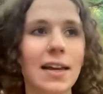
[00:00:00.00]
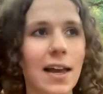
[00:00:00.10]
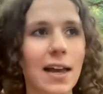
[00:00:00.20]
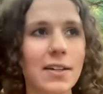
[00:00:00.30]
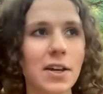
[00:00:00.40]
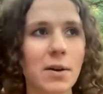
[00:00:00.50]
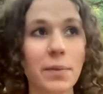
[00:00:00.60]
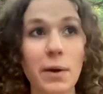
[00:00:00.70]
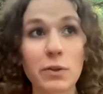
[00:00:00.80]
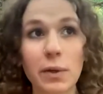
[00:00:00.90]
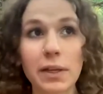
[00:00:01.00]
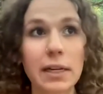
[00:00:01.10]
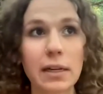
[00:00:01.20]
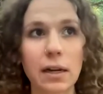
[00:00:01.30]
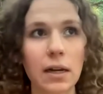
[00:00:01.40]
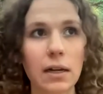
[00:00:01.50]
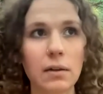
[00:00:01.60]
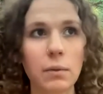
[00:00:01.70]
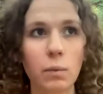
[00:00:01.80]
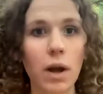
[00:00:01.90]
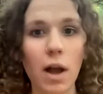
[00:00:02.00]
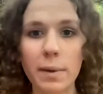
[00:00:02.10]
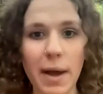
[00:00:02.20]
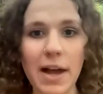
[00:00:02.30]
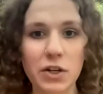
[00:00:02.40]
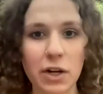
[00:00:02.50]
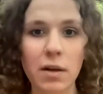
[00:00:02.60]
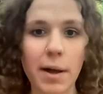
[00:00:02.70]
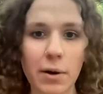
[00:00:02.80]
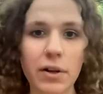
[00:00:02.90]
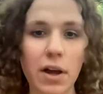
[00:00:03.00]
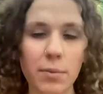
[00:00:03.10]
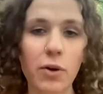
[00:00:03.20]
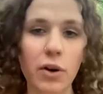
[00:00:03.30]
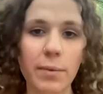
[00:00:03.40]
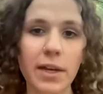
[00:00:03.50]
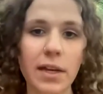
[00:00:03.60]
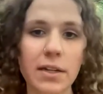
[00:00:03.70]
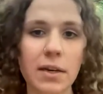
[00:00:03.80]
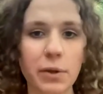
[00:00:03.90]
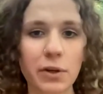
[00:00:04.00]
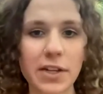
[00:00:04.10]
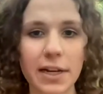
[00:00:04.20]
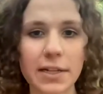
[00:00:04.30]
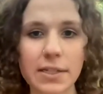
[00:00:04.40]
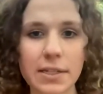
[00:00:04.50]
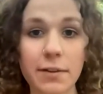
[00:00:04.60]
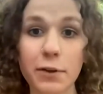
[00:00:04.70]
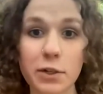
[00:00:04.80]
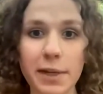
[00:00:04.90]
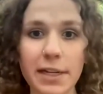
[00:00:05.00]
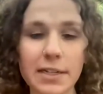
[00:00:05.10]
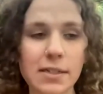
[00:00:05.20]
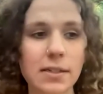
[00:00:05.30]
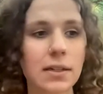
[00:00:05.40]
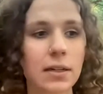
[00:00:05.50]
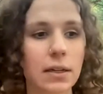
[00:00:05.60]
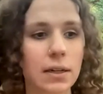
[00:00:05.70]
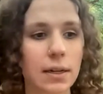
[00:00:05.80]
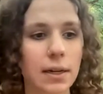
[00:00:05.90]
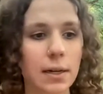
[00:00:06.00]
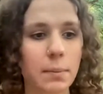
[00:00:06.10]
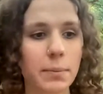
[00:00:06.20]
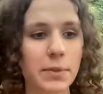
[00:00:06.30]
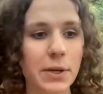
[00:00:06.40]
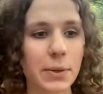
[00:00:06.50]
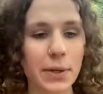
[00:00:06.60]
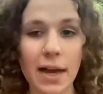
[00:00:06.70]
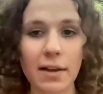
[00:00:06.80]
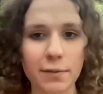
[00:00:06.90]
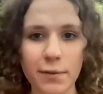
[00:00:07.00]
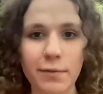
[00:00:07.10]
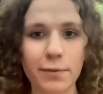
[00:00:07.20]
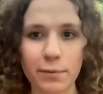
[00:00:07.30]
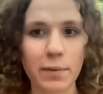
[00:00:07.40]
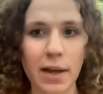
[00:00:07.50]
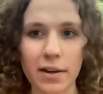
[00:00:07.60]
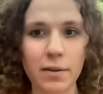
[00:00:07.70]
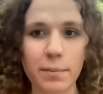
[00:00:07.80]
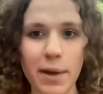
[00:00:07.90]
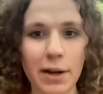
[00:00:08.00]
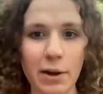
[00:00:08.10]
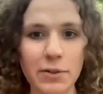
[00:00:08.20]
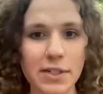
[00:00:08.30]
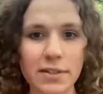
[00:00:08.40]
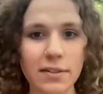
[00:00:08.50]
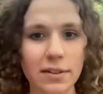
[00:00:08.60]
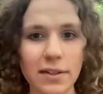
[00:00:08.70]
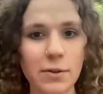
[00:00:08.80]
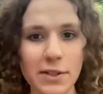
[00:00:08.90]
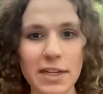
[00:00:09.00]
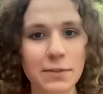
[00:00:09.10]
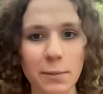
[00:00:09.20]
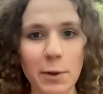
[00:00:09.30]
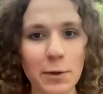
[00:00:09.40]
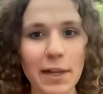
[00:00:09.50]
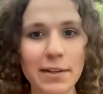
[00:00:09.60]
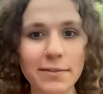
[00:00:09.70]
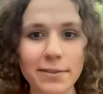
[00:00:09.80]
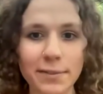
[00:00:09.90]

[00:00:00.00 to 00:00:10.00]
And that was really what got me passionate about programming and computer science in the first place. So yeah, I've had a background in those things for my whole life.